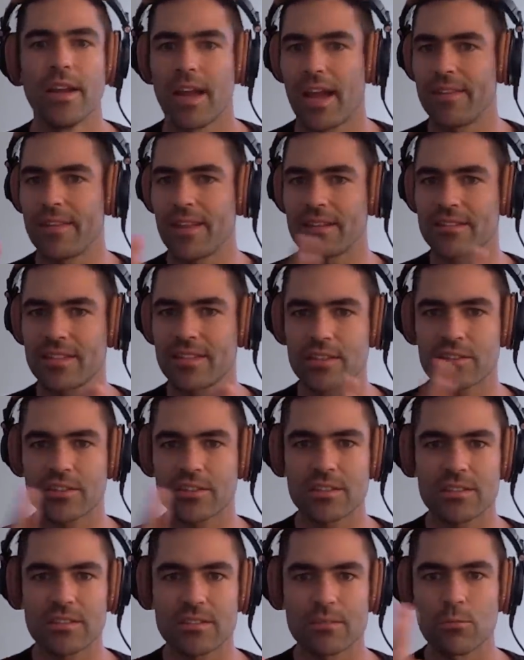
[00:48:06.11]
And that
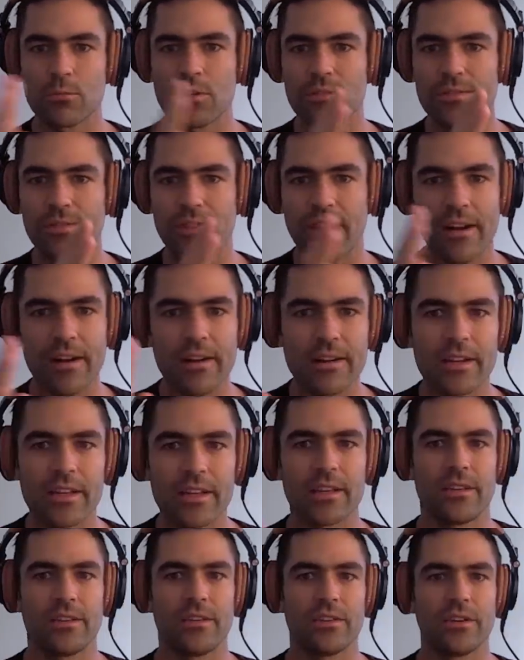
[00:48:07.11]
tension will
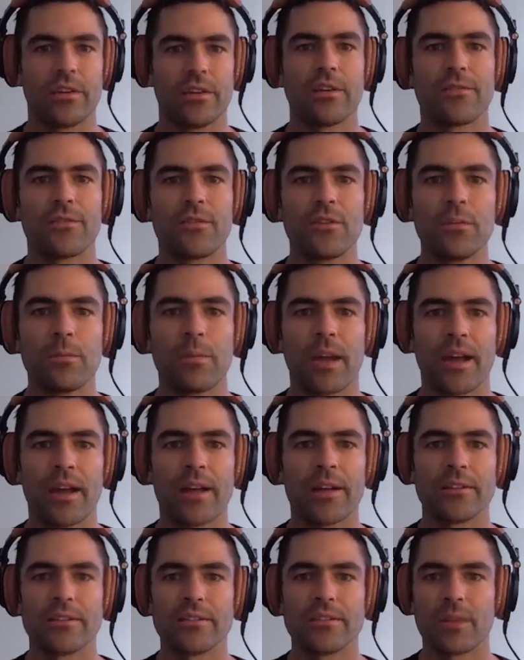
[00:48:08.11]
vary, you know, a few
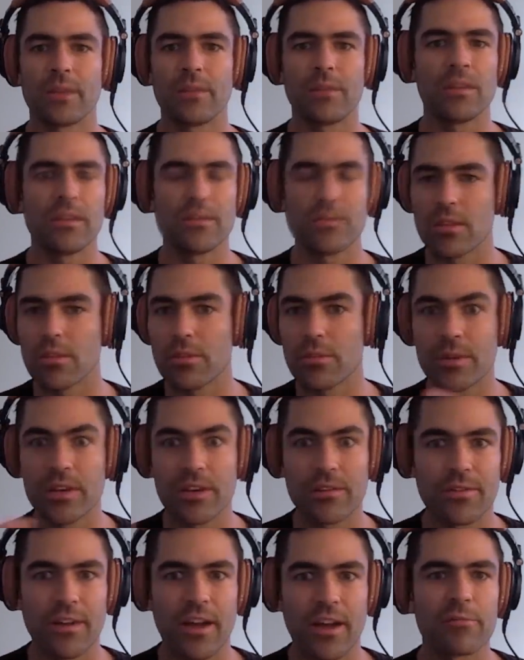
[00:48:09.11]
pounds, maybe even 3
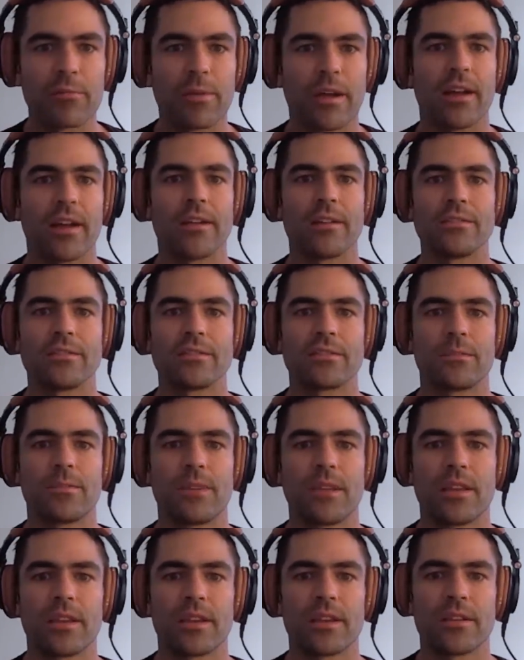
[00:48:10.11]
to 5 pounds,
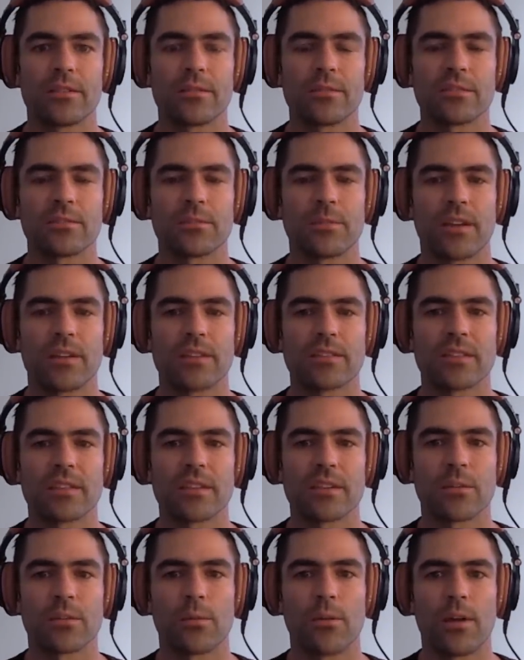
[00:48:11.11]
depending on the response that
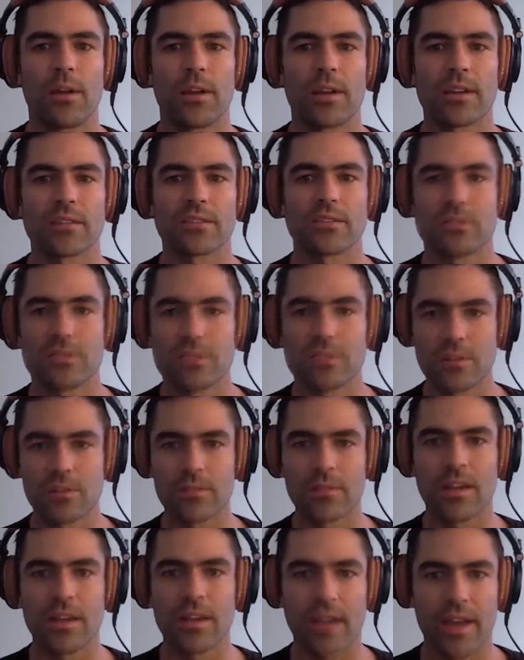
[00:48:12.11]
you're wanting.
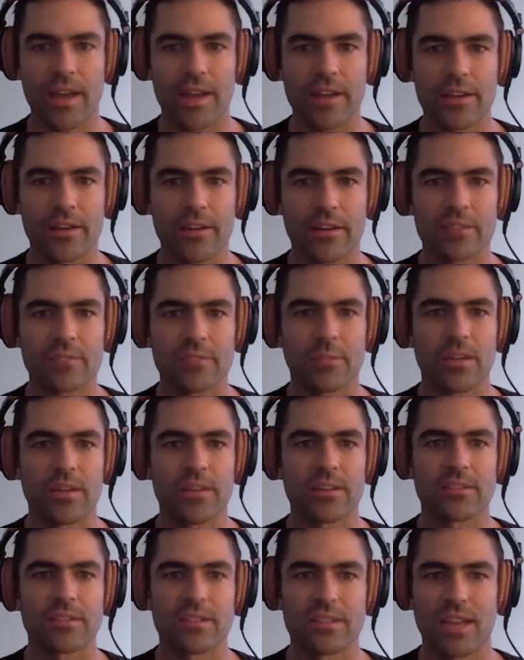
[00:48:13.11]
So I encourage
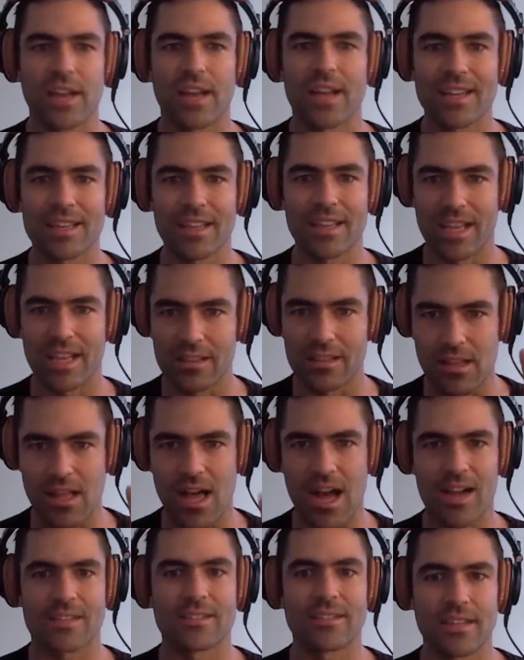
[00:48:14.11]
players to not get like
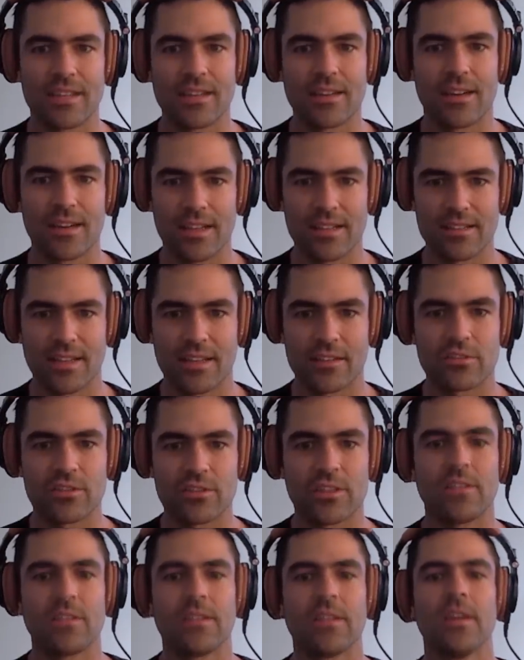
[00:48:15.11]
locked in on a
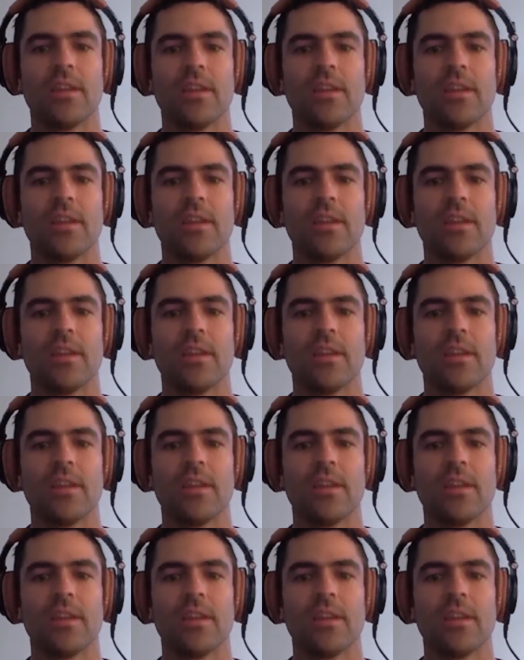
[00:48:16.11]
tension.